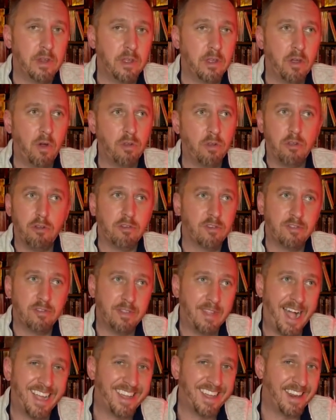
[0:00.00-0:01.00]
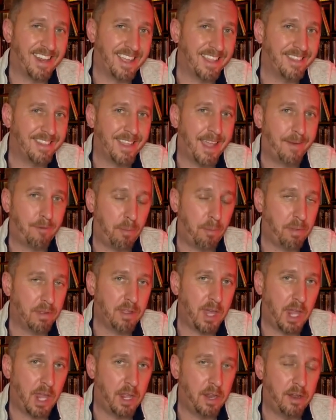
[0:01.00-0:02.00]
You're just not going to get that replicated
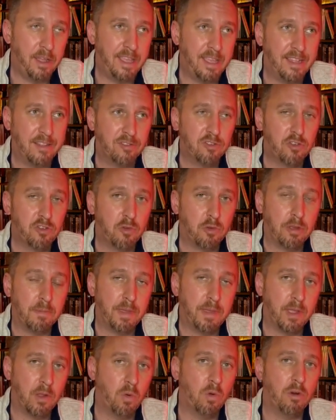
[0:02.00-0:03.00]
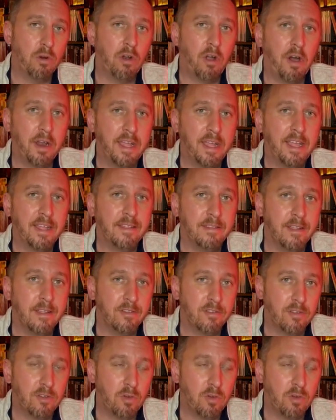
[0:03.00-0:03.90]
in streaming or on a digital